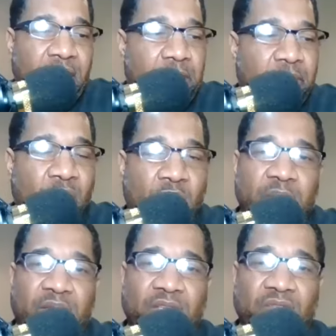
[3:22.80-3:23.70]
a good
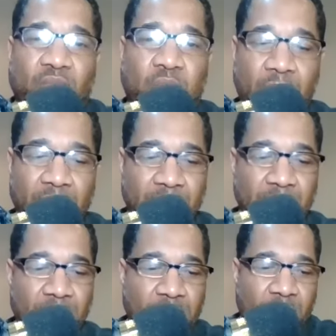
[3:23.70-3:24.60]
point, because
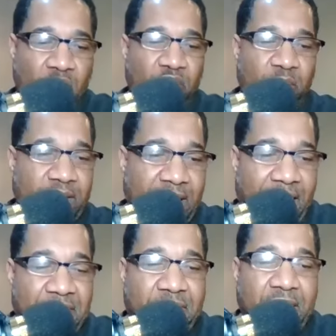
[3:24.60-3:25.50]
one movement that
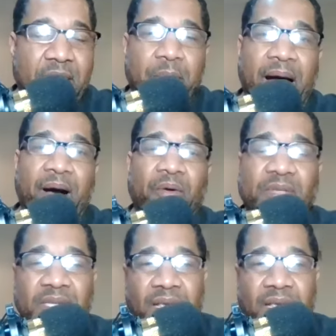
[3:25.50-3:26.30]
I think about